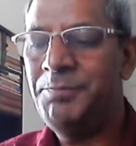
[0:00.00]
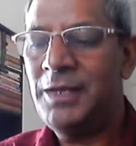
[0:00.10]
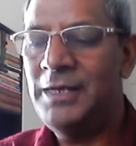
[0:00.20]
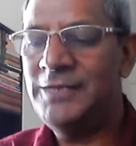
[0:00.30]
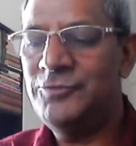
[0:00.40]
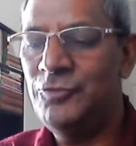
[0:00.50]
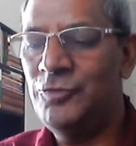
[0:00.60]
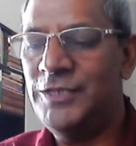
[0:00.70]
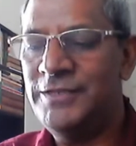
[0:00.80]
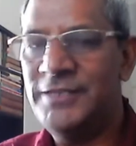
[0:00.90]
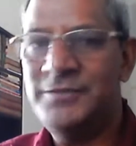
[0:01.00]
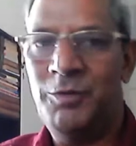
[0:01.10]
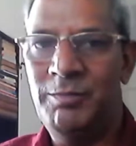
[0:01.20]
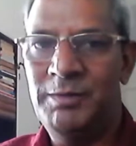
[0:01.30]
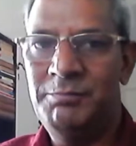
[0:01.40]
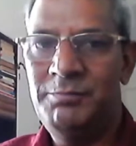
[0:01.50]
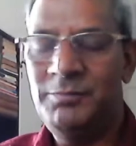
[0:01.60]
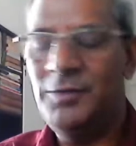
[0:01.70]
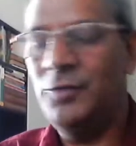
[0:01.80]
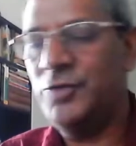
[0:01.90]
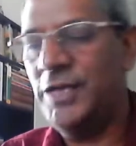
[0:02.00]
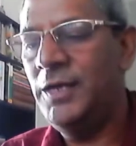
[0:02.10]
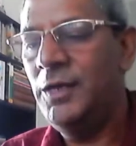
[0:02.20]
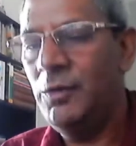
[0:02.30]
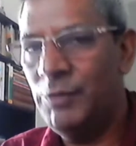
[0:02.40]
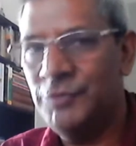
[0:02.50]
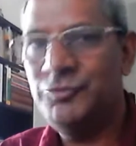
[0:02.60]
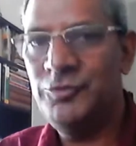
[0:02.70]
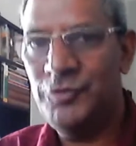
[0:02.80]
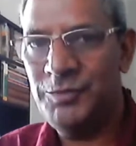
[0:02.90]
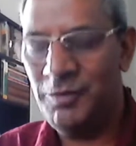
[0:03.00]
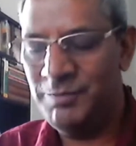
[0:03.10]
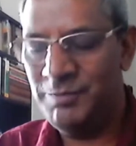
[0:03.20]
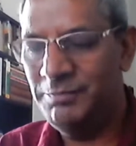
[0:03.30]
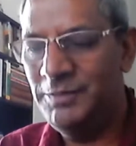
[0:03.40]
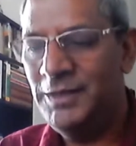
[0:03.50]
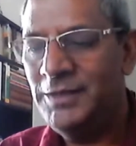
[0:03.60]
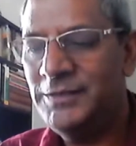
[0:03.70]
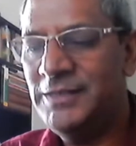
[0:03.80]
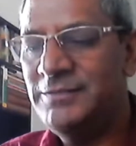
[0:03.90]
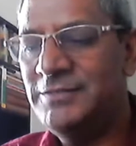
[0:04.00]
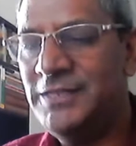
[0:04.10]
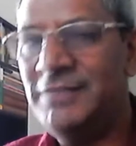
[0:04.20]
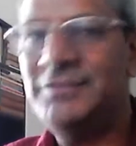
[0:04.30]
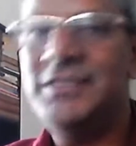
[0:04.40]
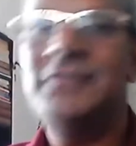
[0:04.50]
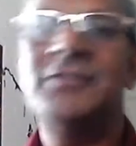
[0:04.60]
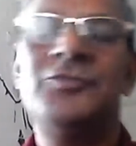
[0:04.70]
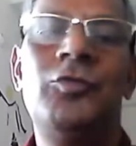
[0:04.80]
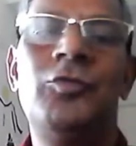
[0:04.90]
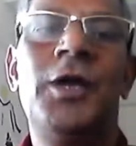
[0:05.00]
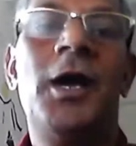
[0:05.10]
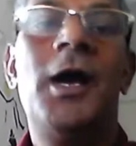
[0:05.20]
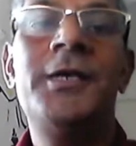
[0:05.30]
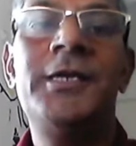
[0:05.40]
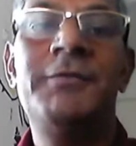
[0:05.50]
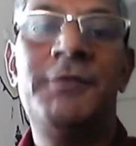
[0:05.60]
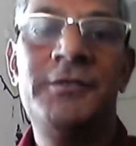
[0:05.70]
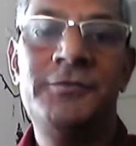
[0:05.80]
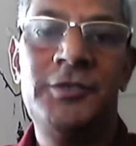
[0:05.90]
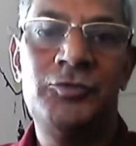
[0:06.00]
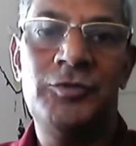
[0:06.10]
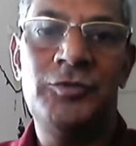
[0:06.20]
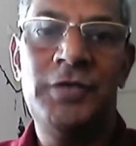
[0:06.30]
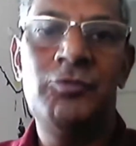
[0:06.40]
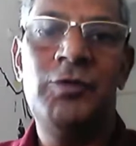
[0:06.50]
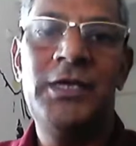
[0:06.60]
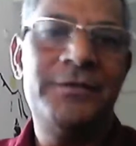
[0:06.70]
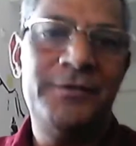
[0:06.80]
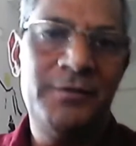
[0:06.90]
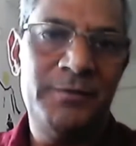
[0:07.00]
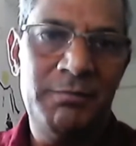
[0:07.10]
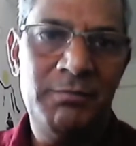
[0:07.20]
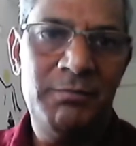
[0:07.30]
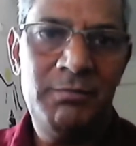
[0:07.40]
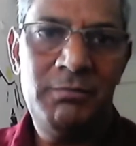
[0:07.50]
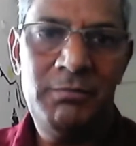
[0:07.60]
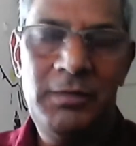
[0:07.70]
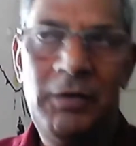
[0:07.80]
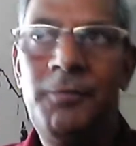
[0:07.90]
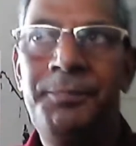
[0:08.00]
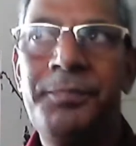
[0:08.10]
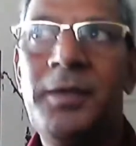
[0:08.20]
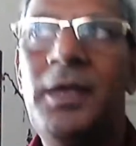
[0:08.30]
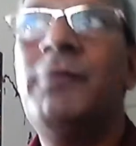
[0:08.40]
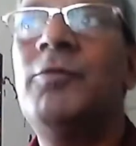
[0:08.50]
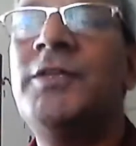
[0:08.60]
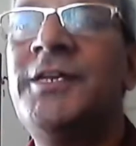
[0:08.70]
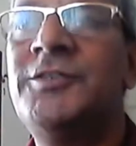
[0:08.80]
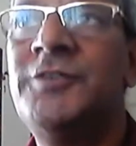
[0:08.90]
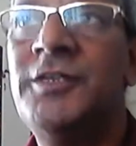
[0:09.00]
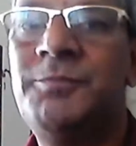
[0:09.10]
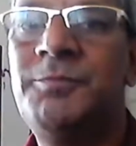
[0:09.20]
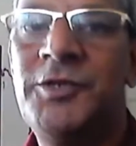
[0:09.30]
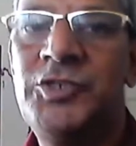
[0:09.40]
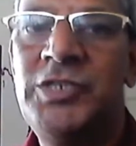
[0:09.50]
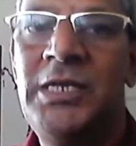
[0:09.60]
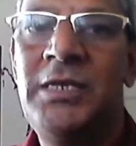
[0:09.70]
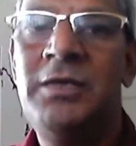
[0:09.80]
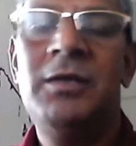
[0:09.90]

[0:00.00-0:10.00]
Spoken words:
let's know that there's a problem. Okay. Once we know the problem, then the second stage is to identify the solutions. How do I get rid of them? Now, whether it's partially,